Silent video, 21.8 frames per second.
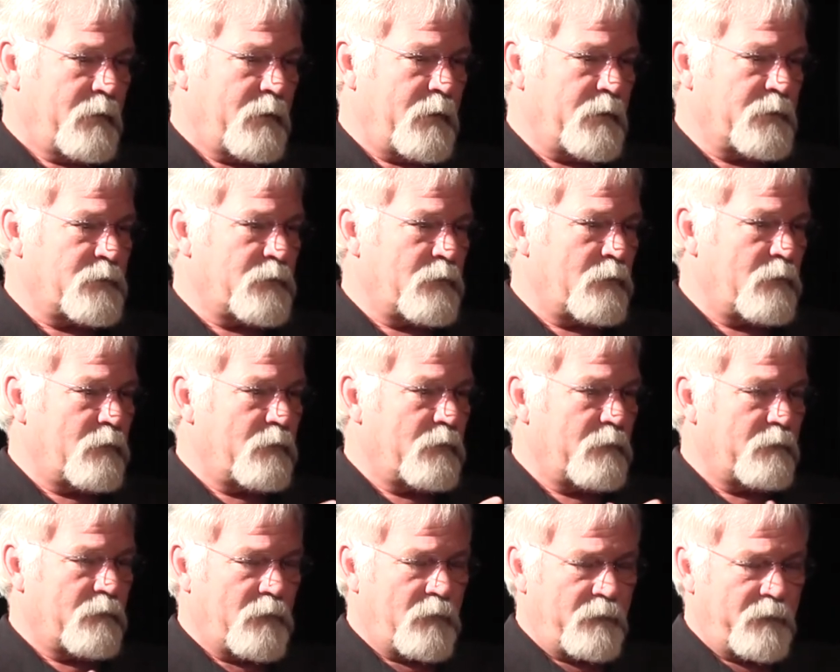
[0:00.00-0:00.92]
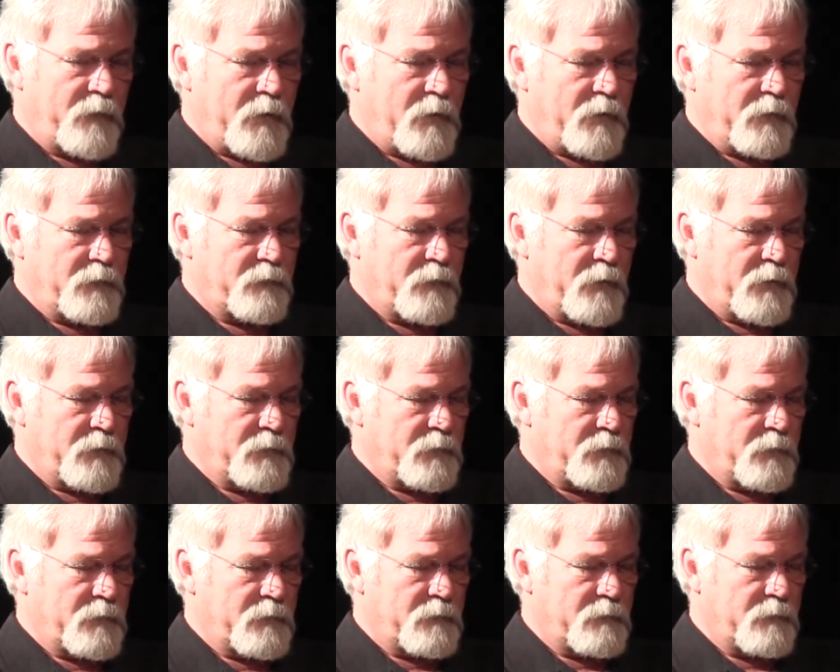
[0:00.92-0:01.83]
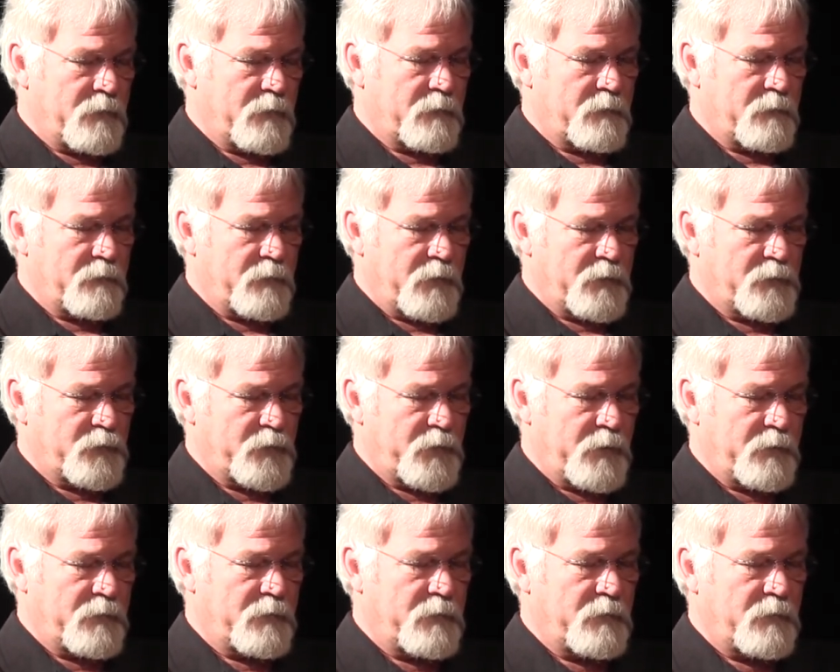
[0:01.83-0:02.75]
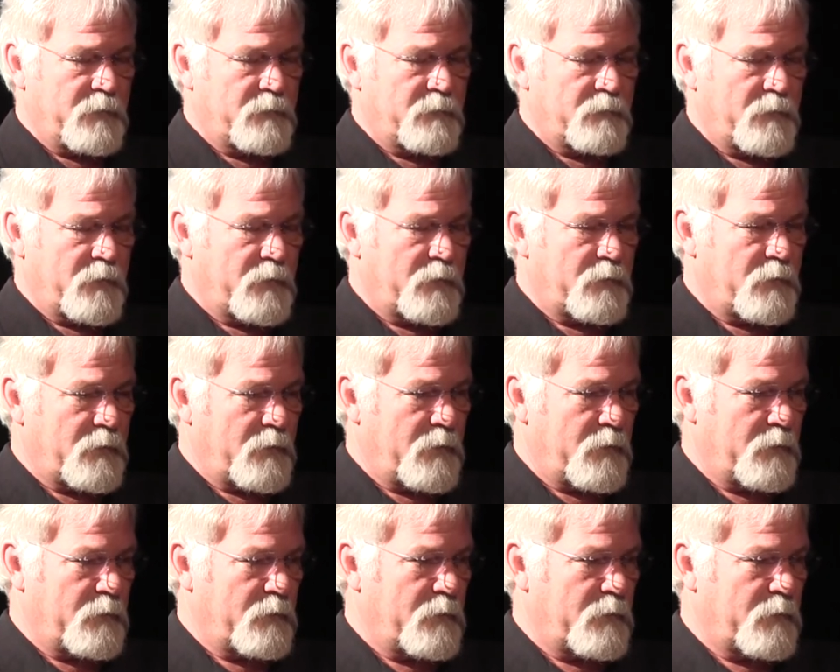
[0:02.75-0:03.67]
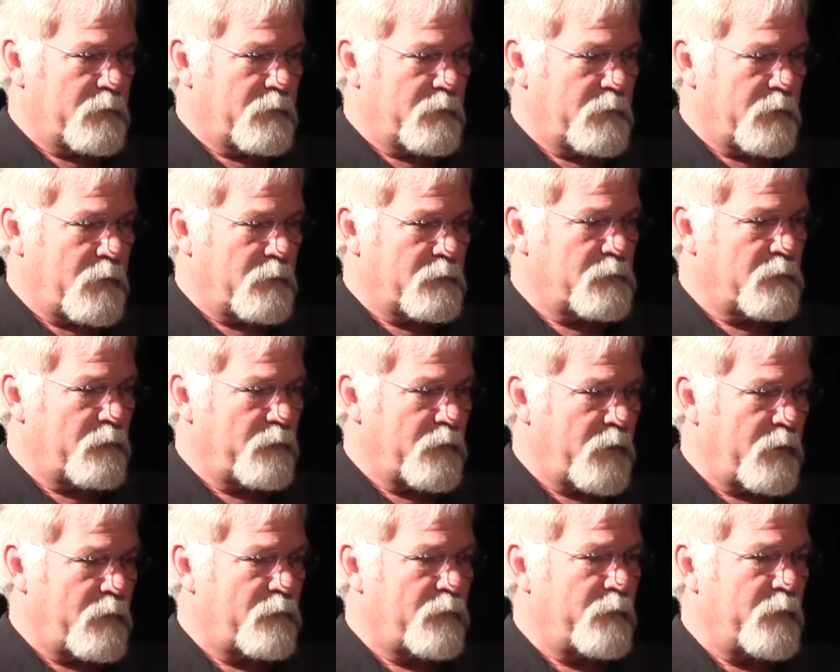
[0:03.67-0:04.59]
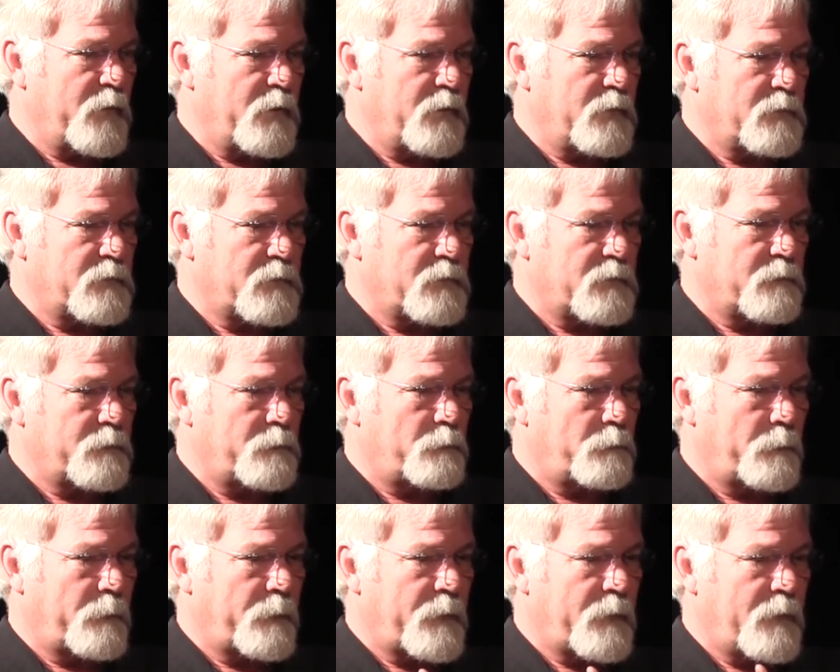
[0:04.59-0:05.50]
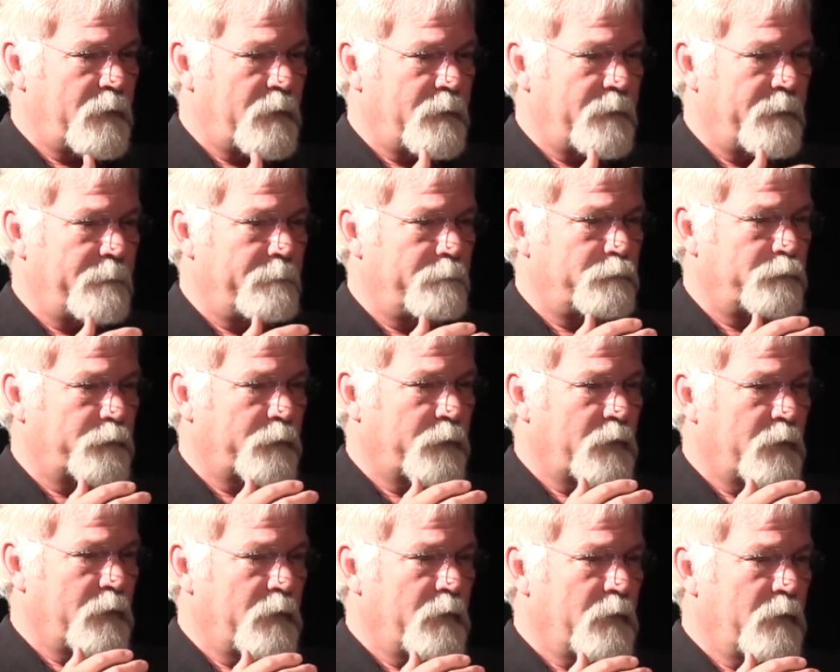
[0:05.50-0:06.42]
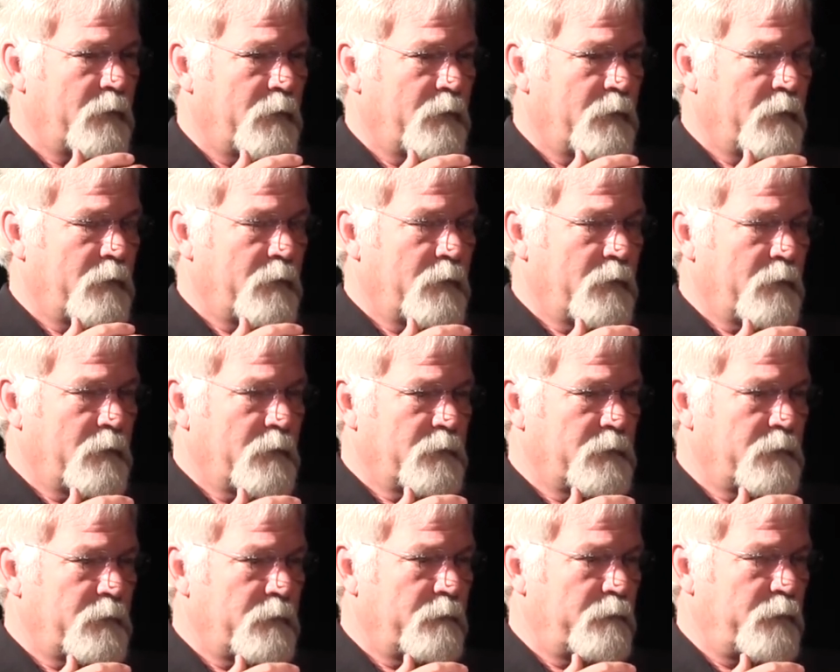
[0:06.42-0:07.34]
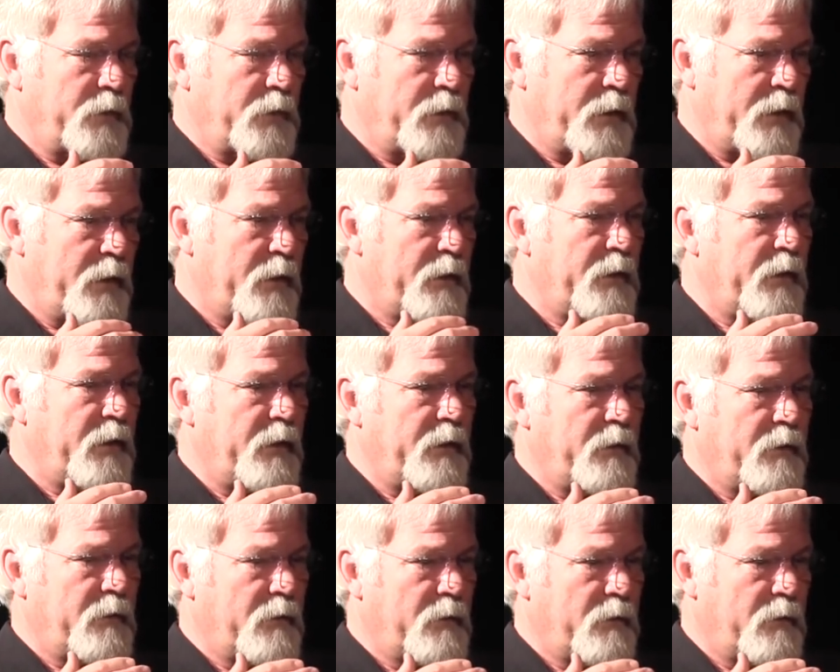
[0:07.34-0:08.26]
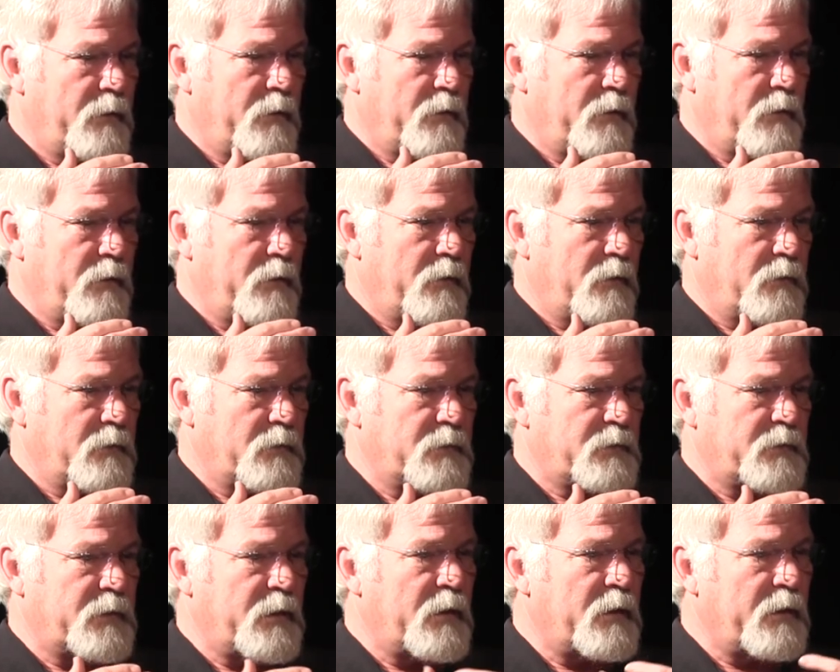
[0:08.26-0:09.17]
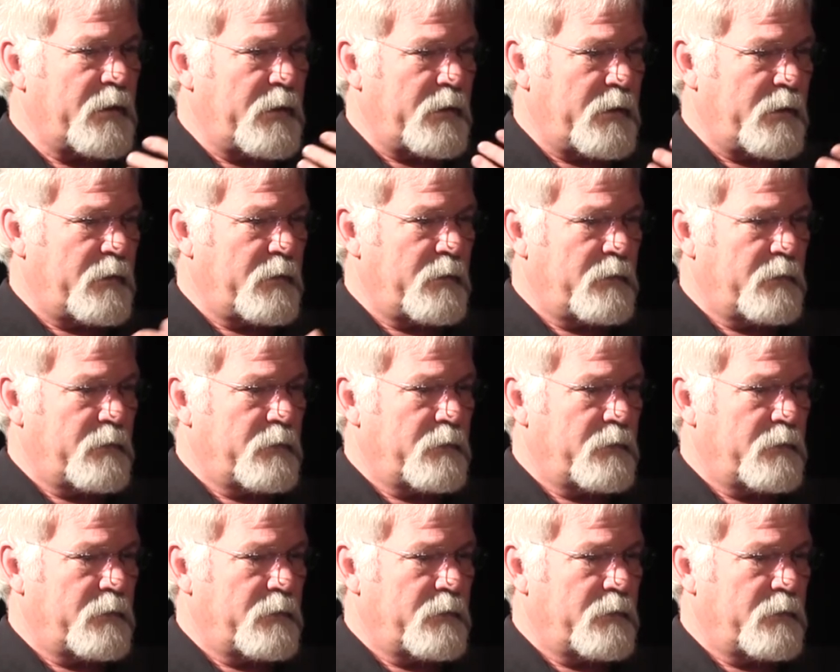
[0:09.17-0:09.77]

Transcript: And so the Rogue Valley Transit District or Transportation District and the Council of Governments um, began a, a, study